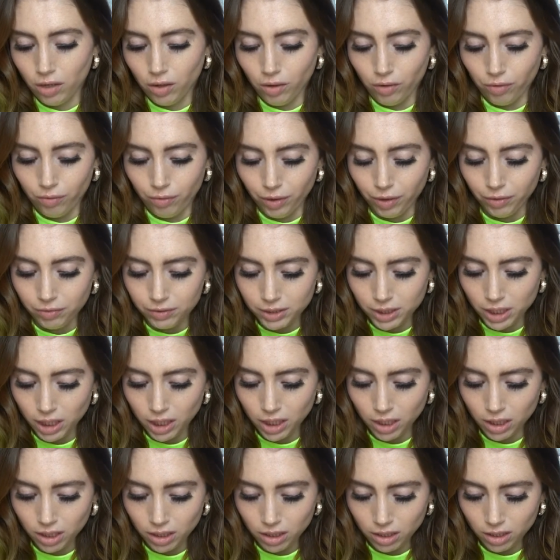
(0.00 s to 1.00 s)

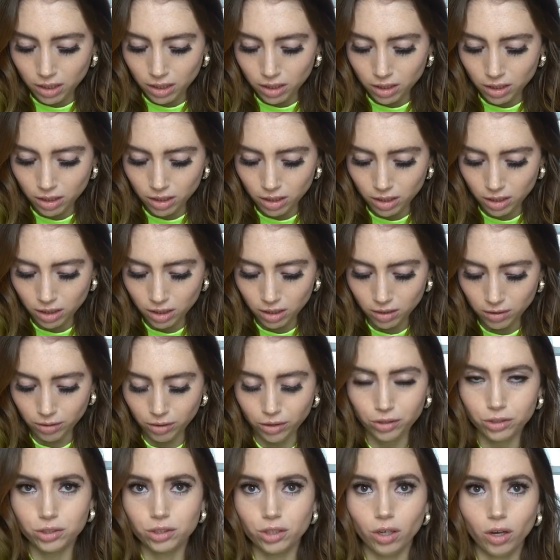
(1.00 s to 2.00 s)
15 or
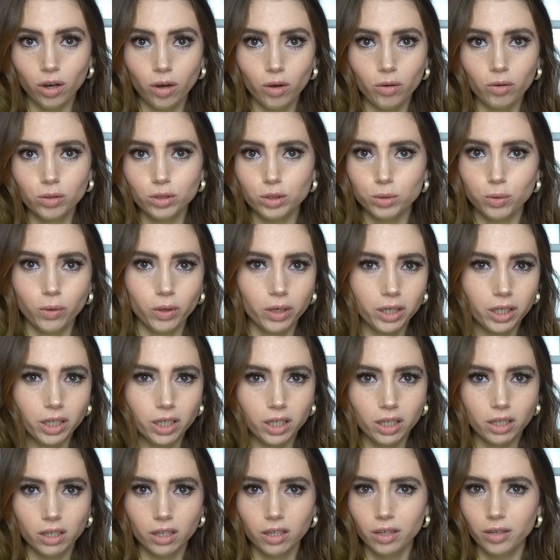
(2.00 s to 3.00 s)
so,
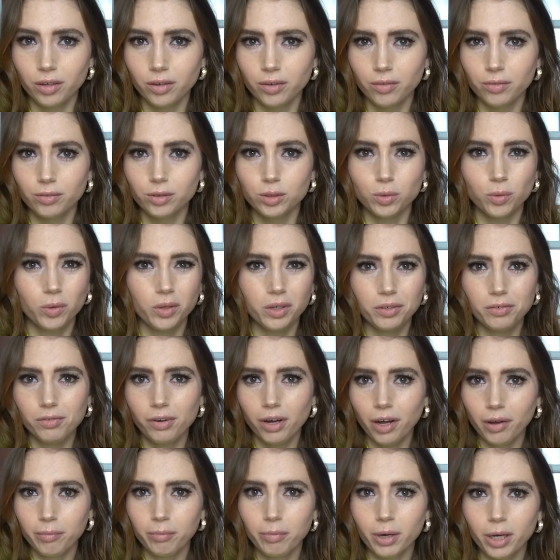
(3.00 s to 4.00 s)
20,
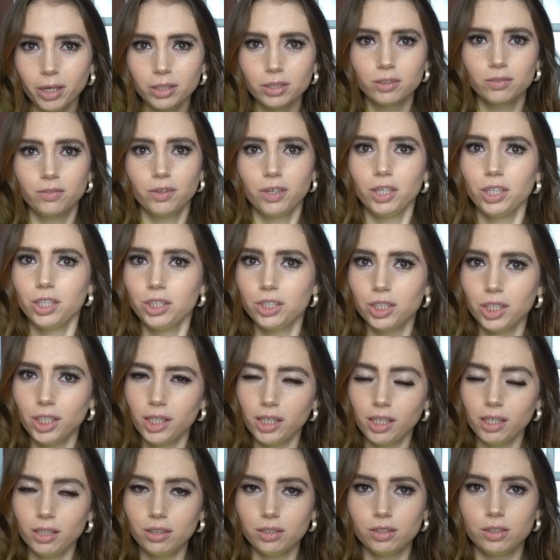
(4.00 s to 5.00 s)
25 bucks for each of
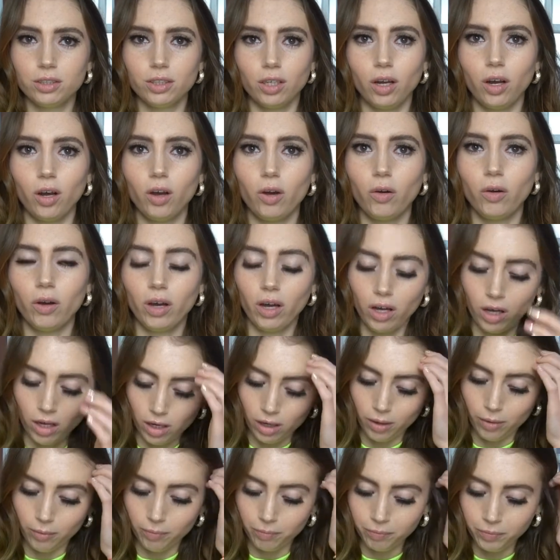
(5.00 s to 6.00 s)
these, so
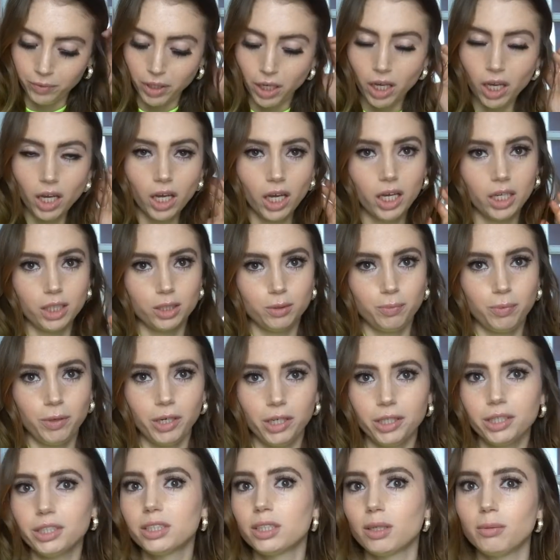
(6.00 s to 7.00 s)
it's
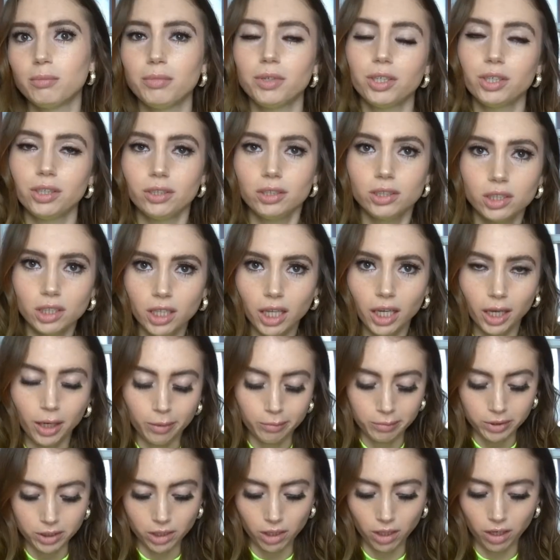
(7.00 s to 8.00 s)
pretty similar to the
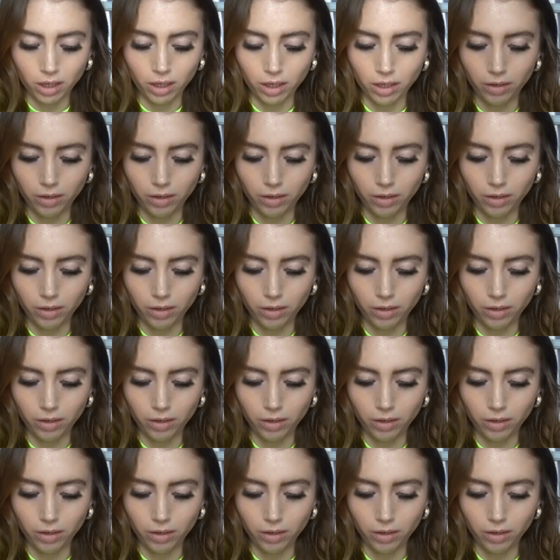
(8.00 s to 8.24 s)
Amazon